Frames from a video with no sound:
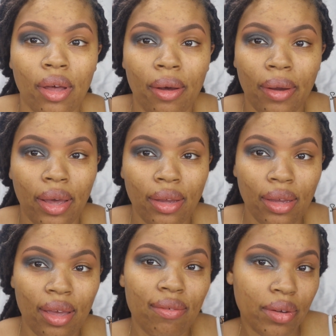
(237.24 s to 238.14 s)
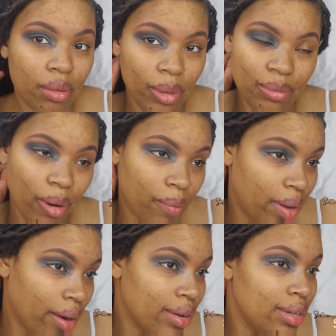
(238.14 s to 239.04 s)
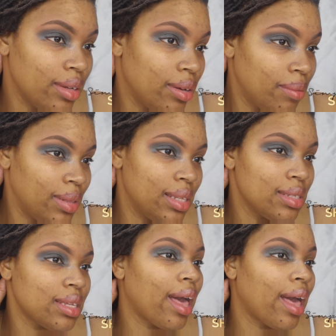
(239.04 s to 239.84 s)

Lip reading: Okay, and for the most part we are done with this